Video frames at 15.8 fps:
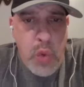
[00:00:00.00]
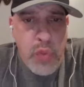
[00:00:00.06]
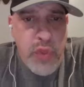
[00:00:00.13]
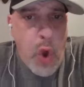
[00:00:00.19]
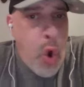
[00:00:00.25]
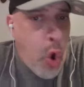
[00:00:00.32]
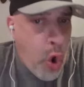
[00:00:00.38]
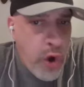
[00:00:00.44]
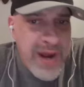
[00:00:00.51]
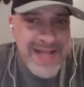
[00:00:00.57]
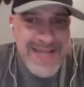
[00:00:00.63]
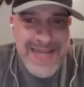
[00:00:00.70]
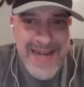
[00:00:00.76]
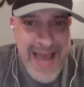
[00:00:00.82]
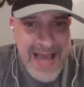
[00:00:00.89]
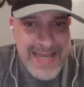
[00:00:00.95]
the
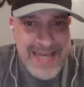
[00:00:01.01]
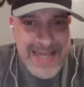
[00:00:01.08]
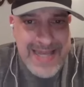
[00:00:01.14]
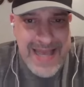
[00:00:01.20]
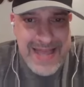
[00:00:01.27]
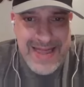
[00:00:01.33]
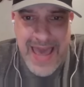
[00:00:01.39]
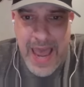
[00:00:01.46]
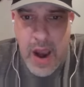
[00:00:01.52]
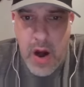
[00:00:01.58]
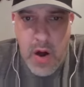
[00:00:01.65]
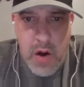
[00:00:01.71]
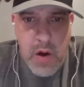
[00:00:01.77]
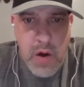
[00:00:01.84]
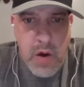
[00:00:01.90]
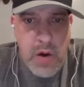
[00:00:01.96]
hornet's nest that they
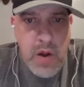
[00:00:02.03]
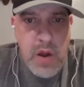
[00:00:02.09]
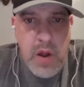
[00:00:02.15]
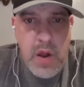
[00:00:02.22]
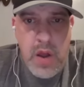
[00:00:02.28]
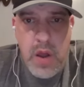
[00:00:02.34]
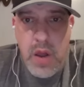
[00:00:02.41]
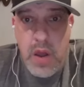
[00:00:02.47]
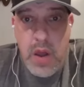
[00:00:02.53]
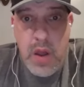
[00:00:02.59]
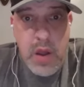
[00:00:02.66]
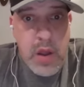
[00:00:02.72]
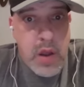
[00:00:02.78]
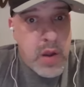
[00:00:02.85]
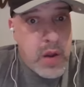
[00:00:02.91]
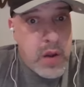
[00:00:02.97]
are,
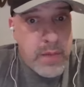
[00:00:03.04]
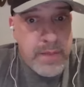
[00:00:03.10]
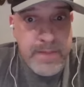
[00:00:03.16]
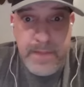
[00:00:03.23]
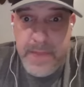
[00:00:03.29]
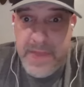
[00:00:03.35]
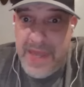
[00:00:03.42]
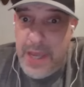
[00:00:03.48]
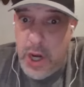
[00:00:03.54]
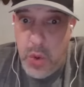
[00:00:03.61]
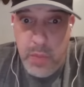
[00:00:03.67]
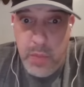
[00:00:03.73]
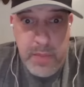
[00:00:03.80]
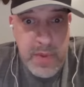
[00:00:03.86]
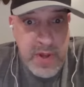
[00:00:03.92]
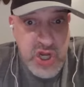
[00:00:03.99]
you know,
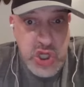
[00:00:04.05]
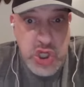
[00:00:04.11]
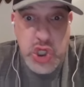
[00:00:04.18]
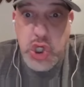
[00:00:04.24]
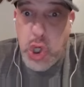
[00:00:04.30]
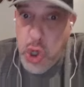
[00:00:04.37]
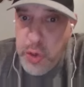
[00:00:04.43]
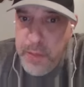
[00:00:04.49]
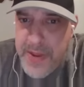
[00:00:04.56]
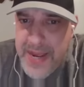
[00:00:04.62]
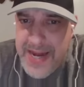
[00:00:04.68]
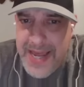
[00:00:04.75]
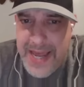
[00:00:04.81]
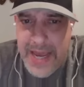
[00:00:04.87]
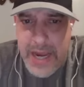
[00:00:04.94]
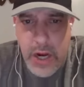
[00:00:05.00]
disturbing
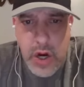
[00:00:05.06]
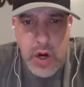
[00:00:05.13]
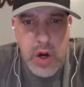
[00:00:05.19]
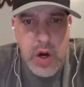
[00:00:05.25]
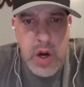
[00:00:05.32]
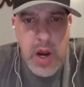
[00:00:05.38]
here.